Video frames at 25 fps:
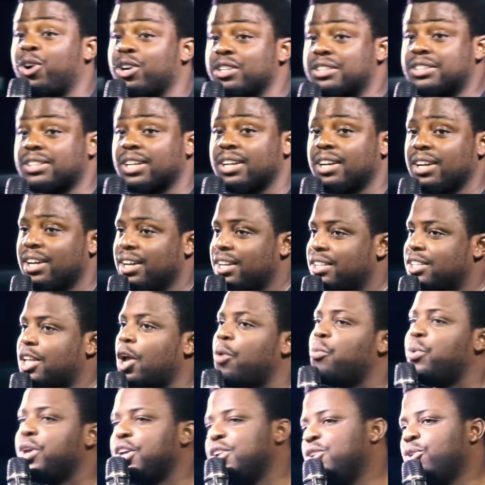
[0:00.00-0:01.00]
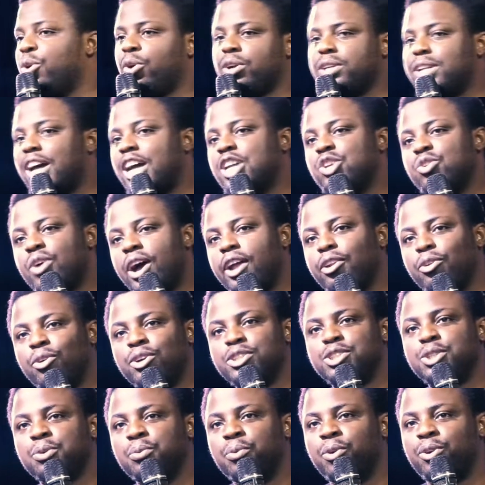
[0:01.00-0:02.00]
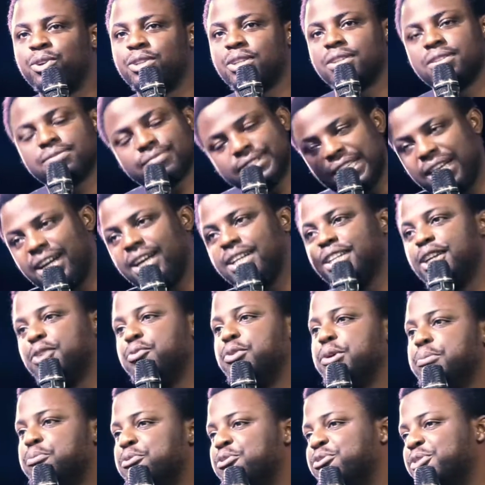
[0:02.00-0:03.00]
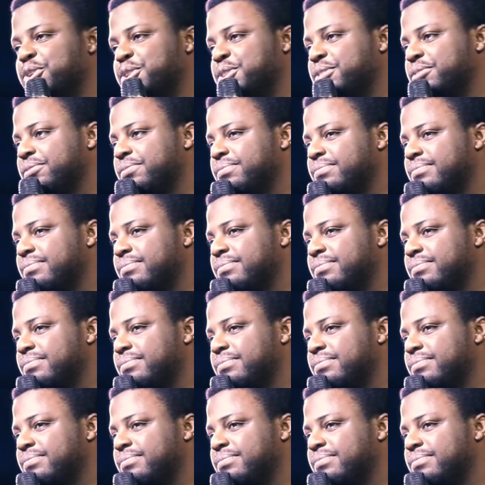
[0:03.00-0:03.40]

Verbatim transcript: words, they will know that you are not the one and they will move on.